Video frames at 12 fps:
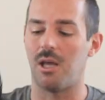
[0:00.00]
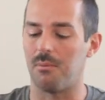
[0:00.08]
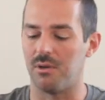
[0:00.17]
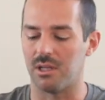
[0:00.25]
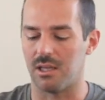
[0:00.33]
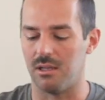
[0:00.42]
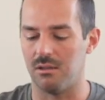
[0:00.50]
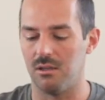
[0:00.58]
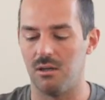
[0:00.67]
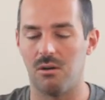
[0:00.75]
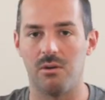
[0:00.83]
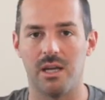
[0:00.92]
be able to get
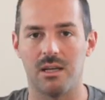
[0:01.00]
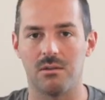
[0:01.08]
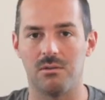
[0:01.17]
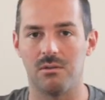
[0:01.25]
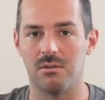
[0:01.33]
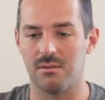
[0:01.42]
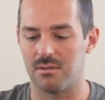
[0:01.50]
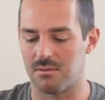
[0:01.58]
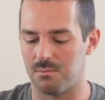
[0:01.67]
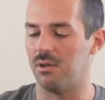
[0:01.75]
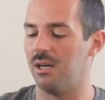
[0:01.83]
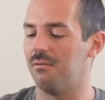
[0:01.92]
low angles,
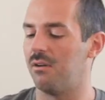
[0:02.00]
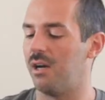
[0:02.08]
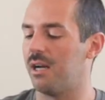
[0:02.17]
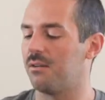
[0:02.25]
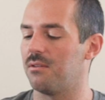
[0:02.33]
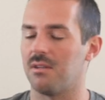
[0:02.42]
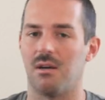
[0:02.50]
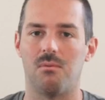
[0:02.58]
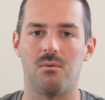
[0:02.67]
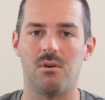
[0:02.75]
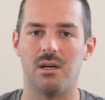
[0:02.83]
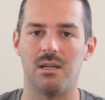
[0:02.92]
whatever angles I
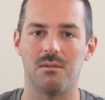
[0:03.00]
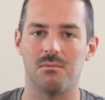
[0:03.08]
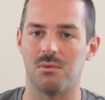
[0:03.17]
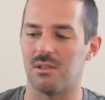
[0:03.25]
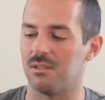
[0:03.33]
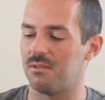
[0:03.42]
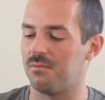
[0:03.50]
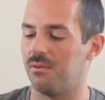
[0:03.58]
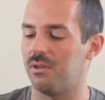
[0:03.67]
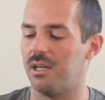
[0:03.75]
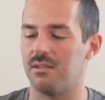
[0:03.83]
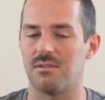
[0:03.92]
want with this
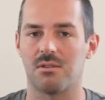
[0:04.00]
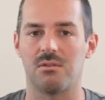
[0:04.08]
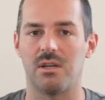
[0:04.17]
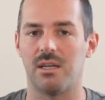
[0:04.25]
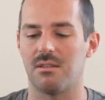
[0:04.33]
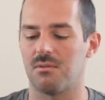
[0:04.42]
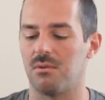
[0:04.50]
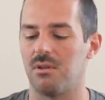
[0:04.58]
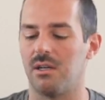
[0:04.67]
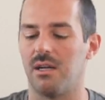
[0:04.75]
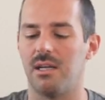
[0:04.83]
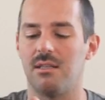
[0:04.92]
fold-out screen is
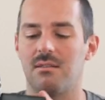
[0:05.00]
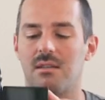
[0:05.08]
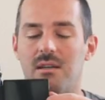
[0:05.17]
really nice.